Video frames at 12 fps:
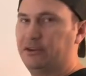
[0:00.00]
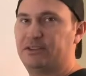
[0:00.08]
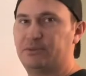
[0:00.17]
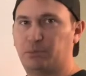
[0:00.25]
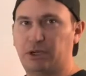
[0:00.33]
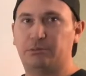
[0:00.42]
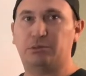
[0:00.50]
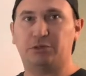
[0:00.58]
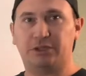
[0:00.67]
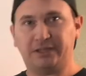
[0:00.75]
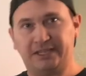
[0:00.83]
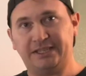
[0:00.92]
It's
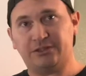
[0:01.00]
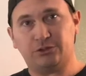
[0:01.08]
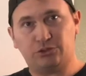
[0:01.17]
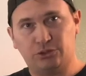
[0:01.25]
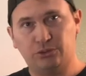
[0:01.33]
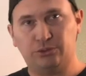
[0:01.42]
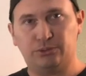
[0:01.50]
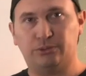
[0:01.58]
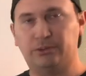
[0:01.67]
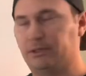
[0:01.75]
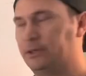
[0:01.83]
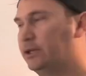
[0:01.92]
probably linked
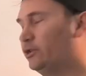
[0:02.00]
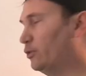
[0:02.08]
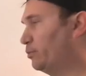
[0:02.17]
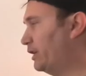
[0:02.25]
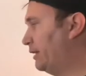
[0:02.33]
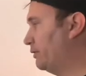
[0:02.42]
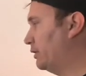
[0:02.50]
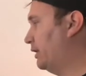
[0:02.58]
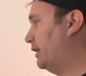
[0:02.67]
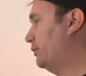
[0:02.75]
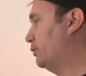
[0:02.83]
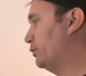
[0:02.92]
to your private
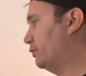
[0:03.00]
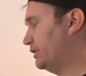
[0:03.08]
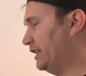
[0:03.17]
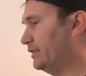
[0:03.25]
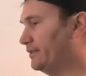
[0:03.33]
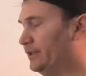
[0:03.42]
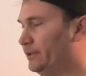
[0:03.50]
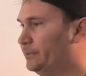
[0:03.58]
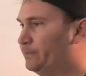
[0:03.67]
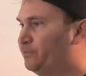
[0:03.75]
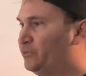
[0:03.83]
cloud or your data center.